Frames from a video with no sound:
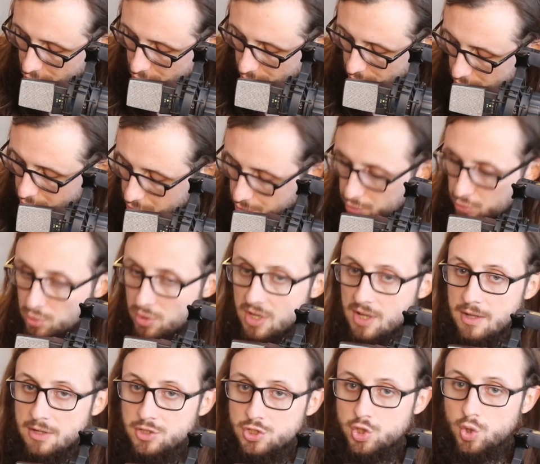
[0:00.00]
through
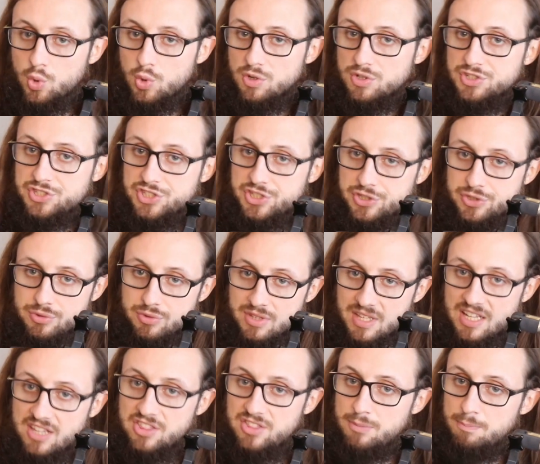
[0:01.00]
towards you,
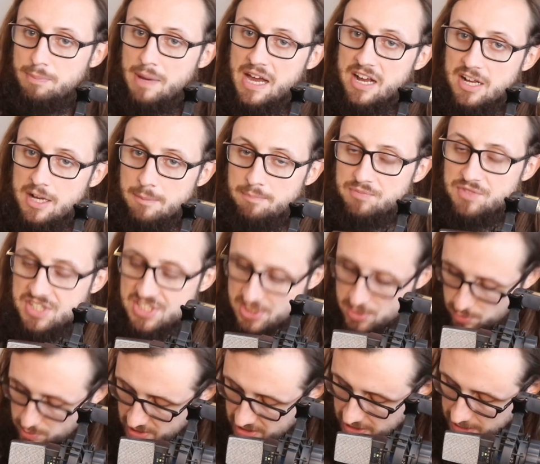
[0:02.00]
like back up
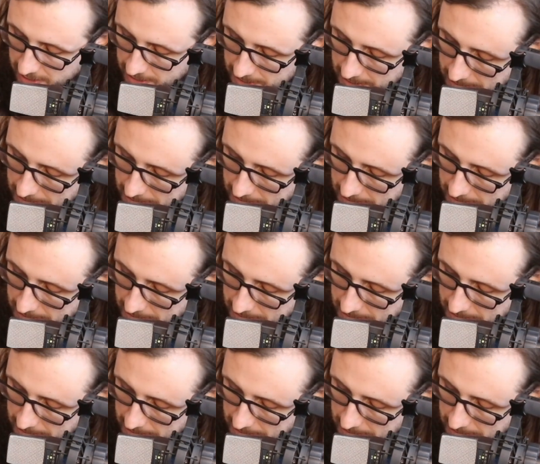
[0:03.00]
this way.